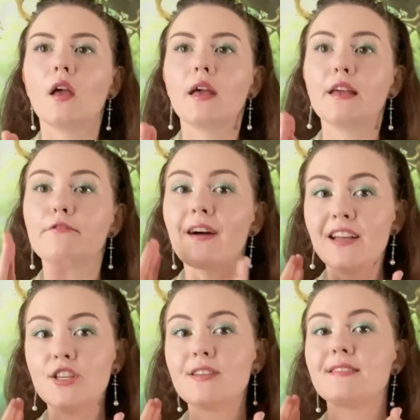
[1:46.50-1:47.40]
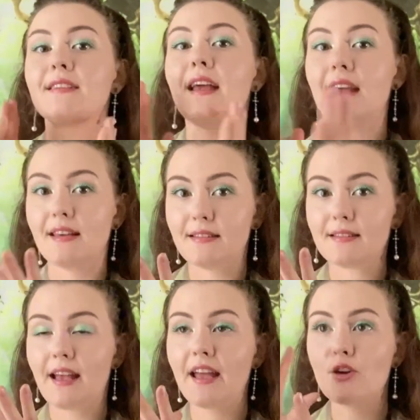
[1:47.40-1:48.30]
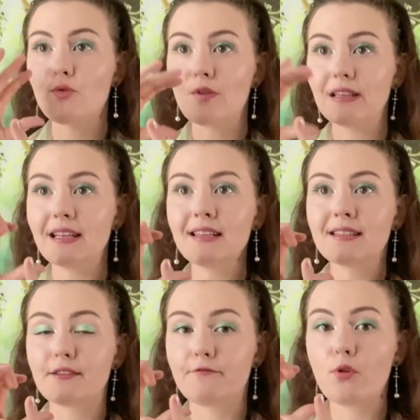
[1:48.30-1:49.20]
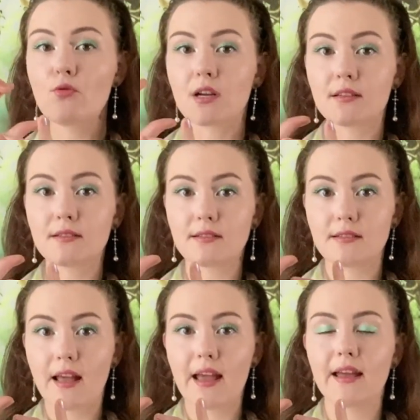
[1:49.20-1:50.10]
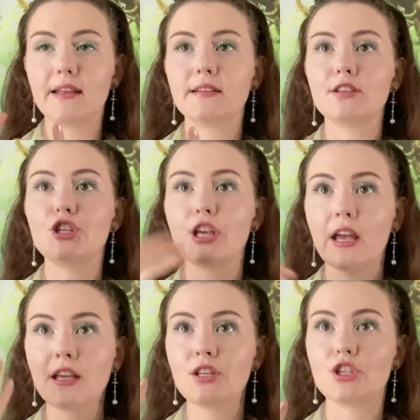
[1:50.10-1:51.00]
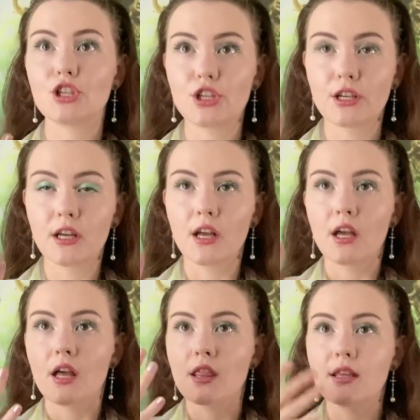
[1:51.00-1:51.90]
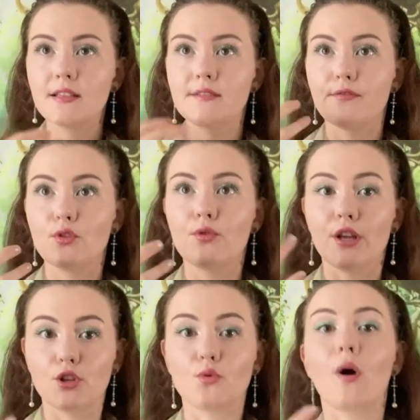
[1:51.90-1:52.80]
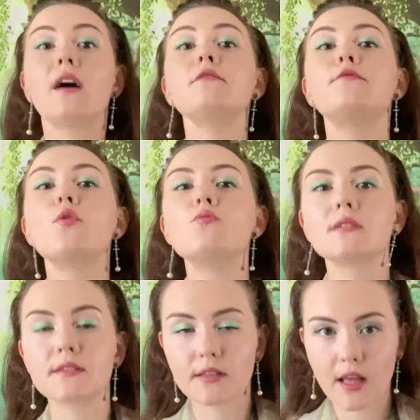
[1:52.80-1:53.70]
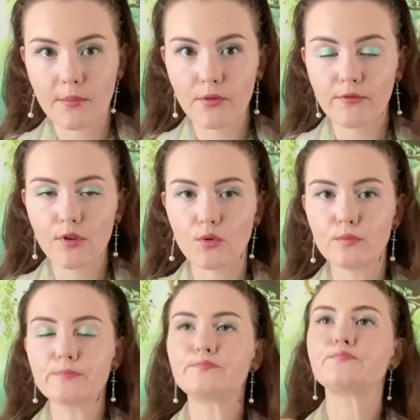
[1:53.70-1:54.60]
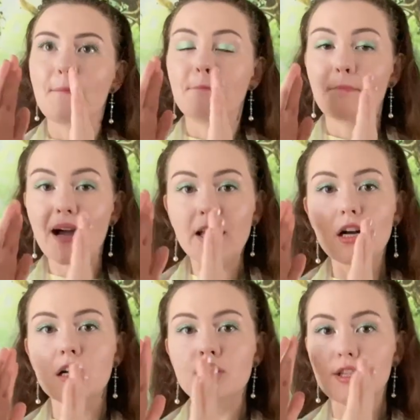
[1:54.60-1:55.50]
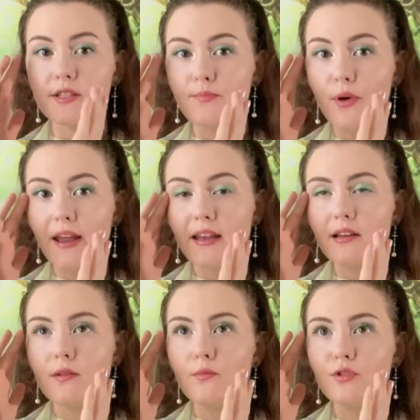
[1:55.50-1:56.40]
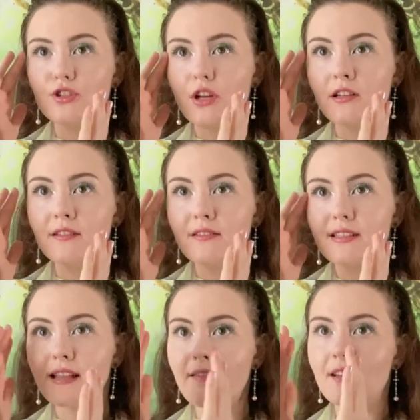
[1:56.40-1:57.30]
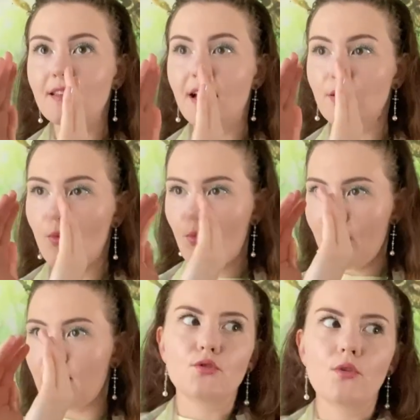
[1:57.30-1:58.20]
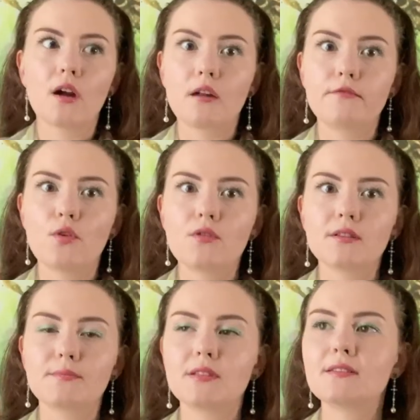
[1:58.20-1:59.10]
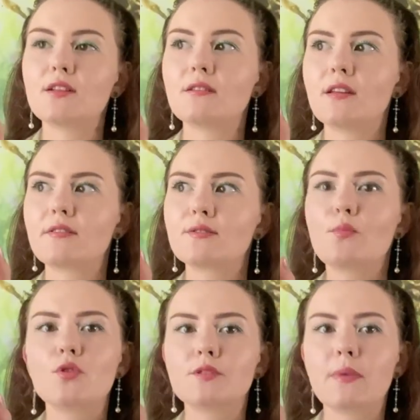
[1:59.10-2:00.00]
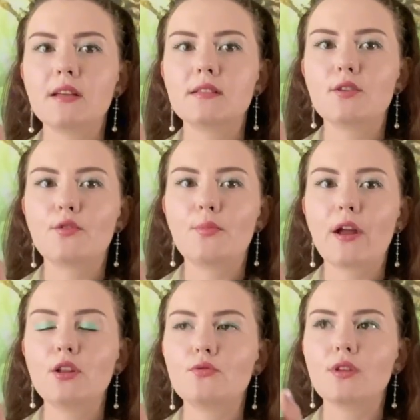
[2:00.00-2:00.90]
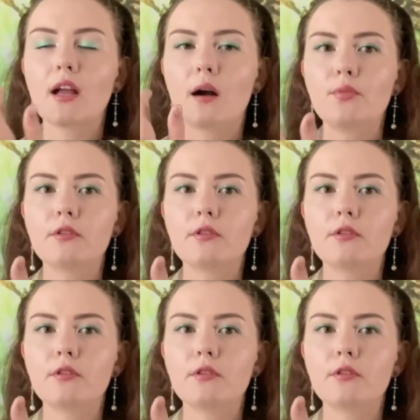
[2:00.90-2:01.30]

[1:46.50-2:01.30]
If I just gaze and release the focus and change this view into unfocused type of view, my conscious brain will start understanding that, wait, you are unfocused means that there is more space in your brain to take up on